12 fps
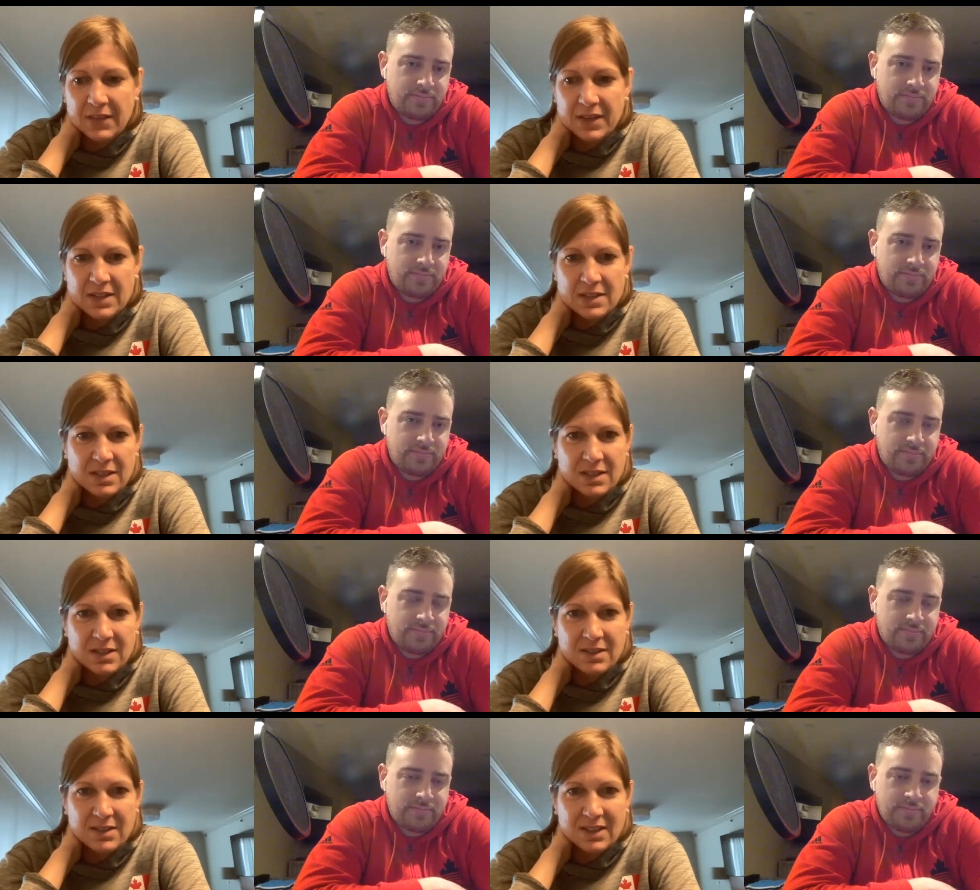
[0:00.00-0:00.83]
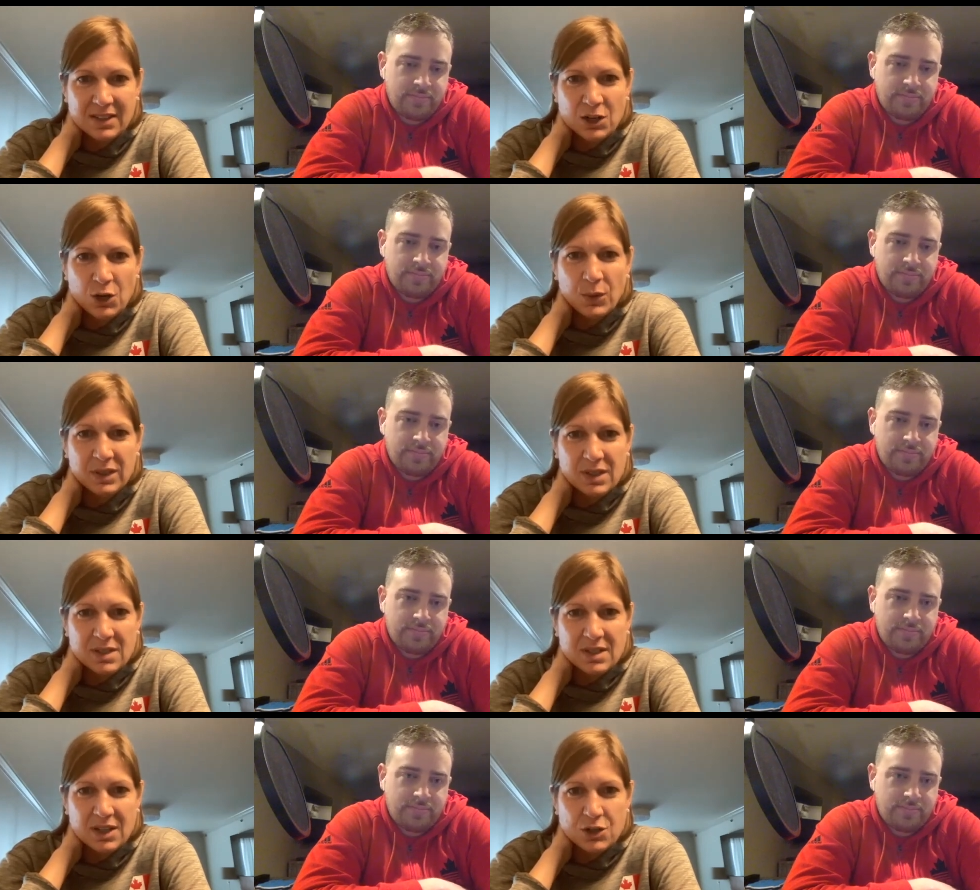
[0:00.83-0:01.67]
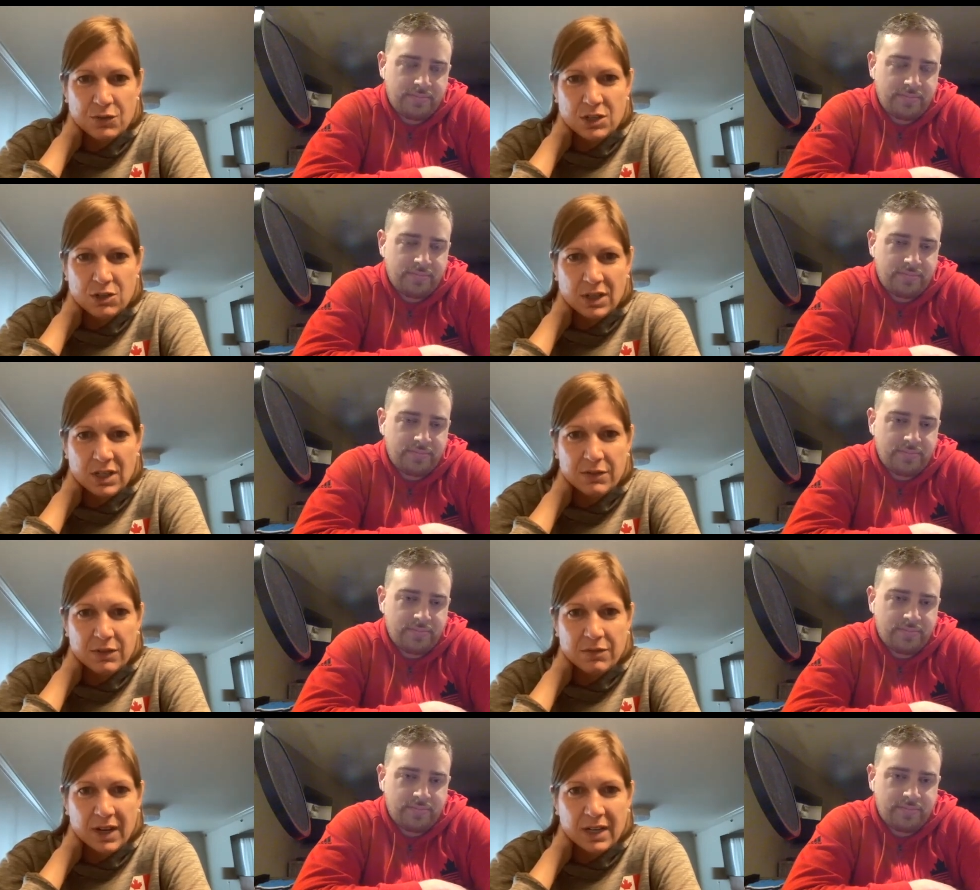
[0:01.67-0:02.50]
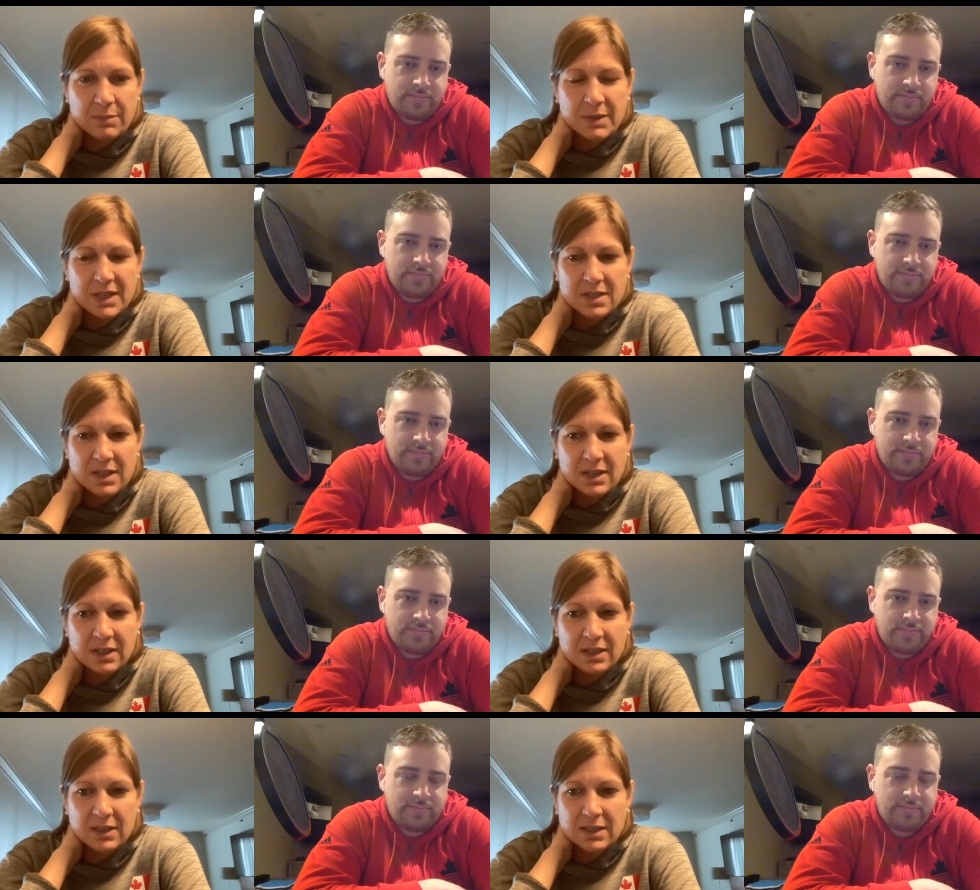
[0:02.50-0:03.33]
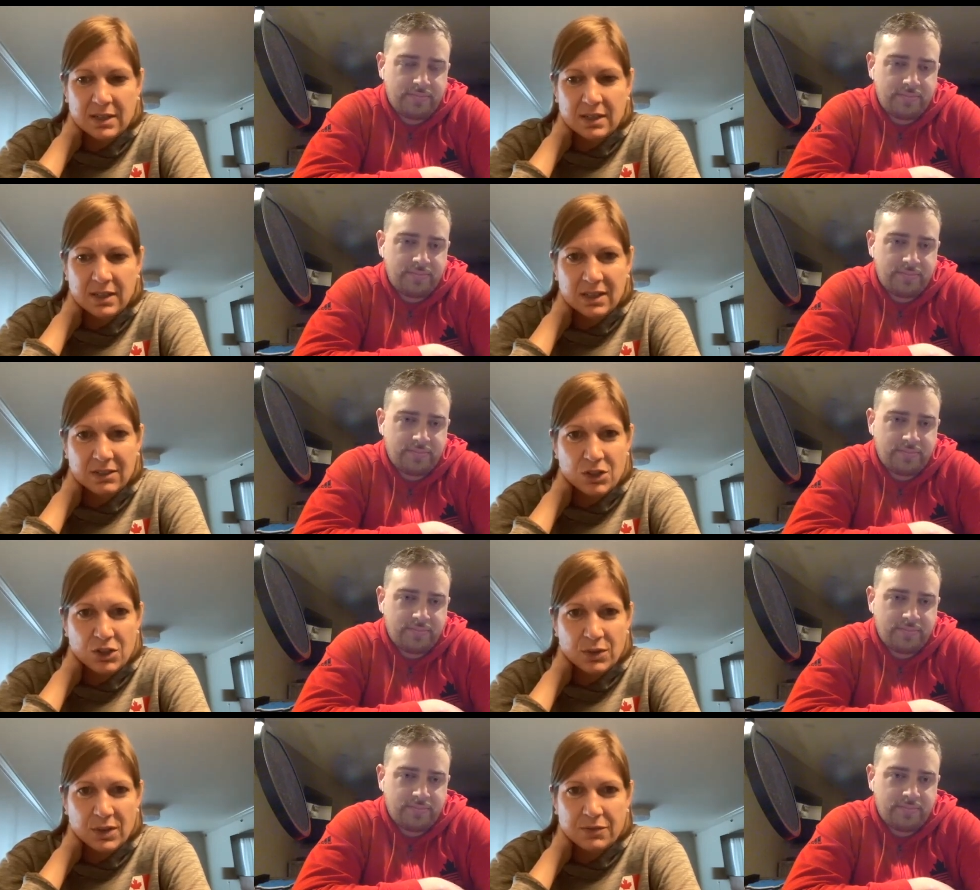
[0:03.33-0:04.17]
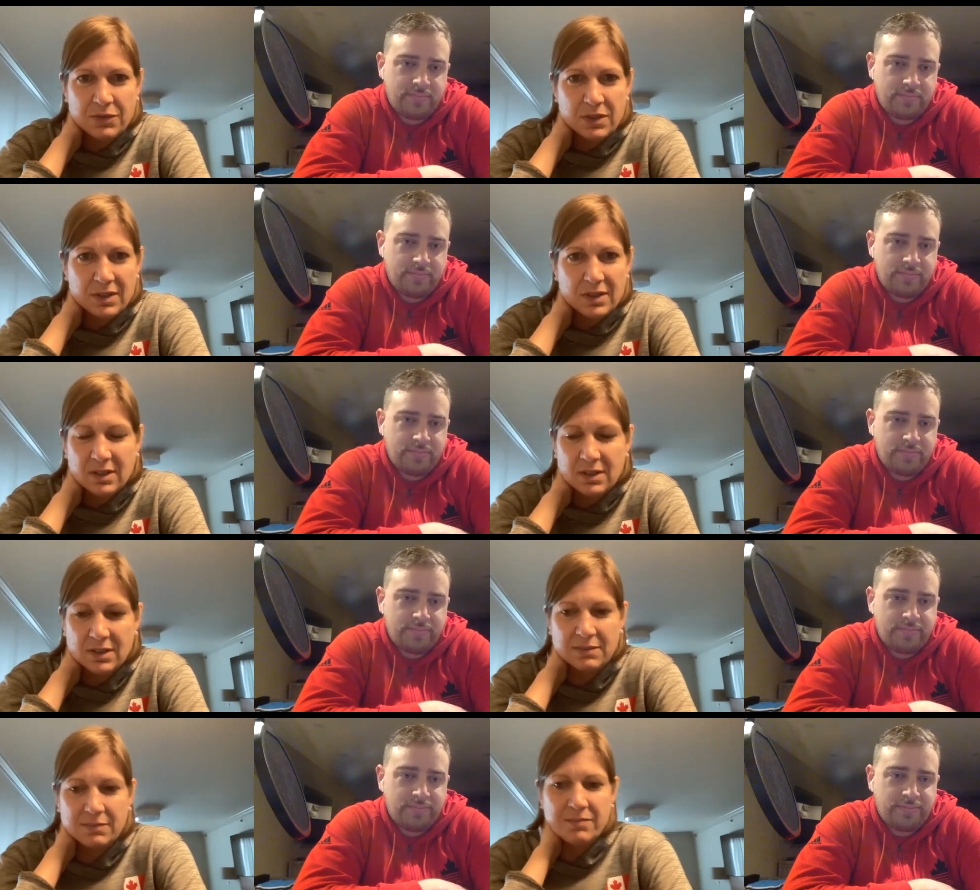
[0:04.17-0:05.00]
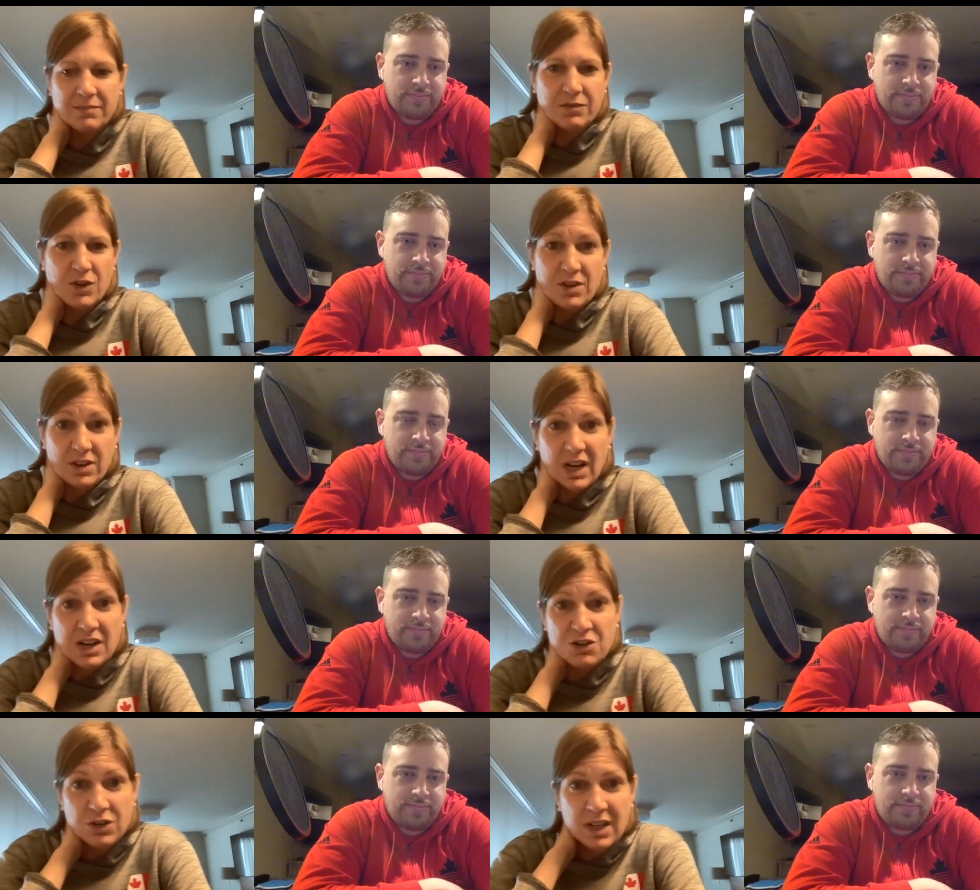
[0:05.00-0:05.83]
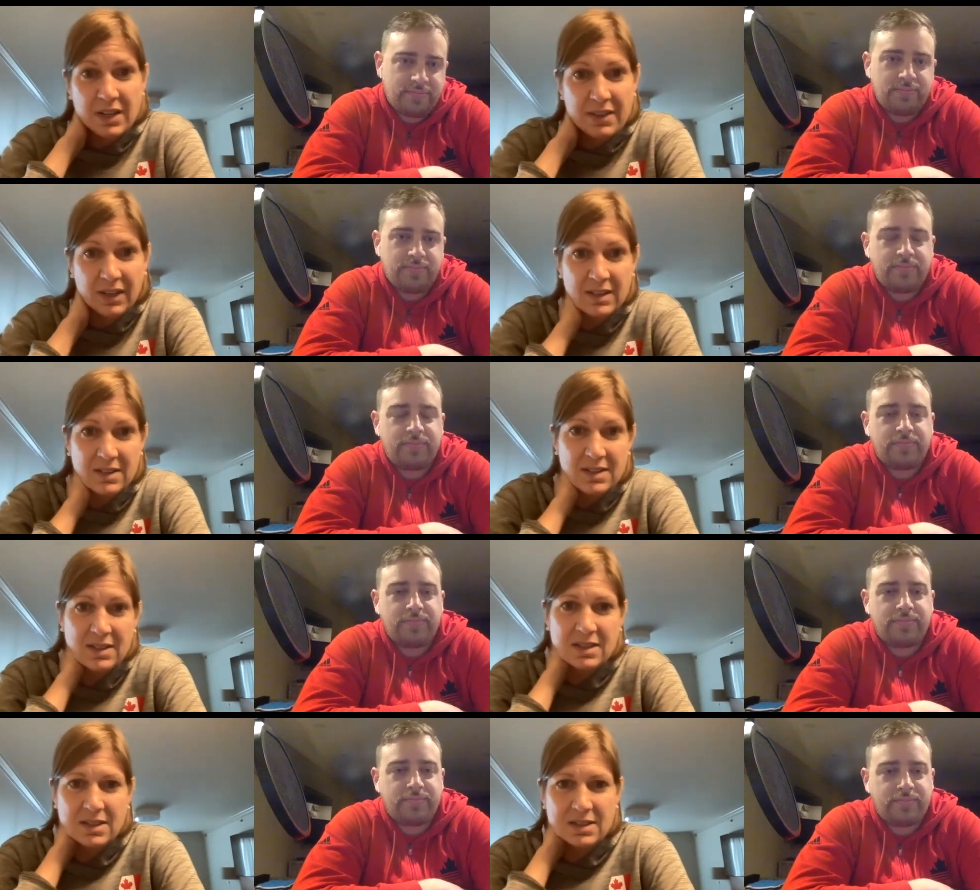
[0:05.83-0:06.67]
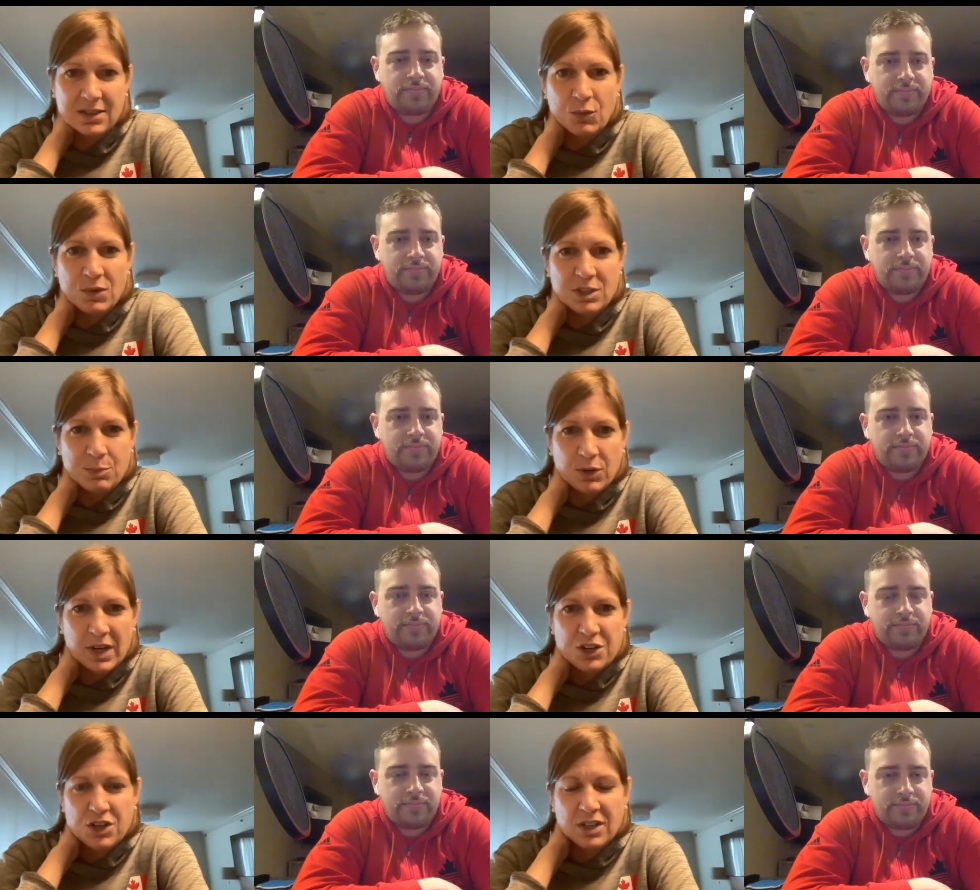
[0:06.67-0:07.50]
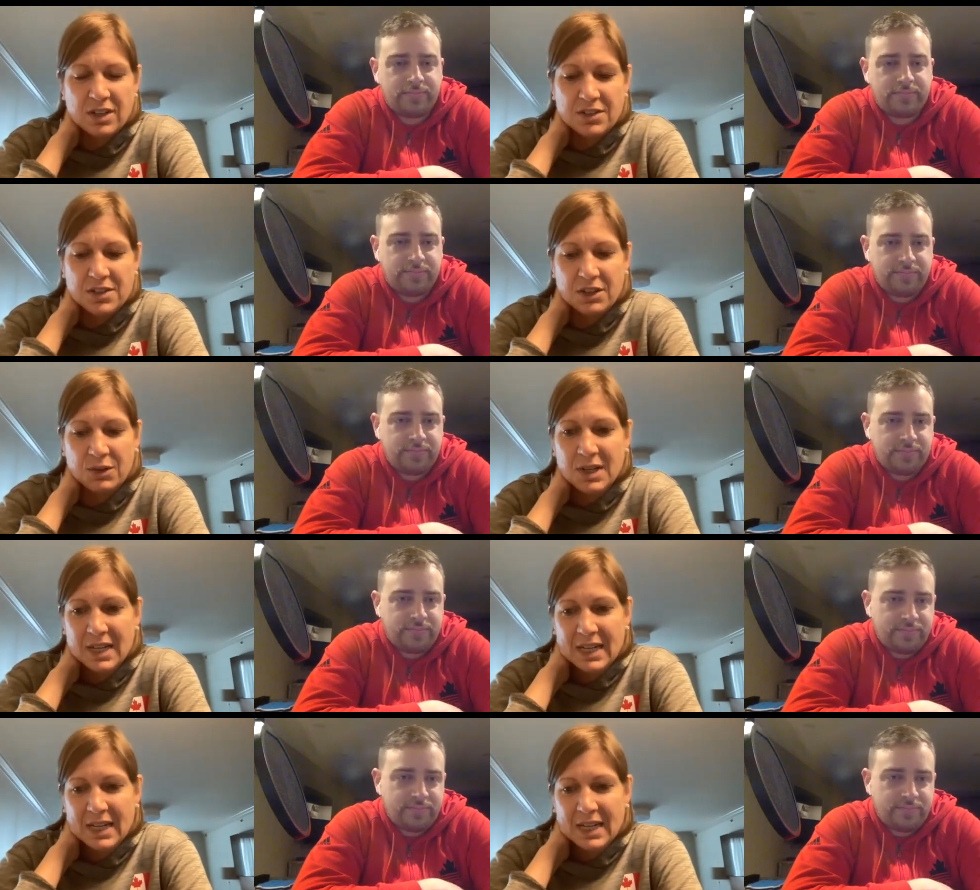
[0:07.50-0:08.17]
Speaker 1: and then to go into such a restrictive environment and you know do it for for their country i think it's it's so inspirational so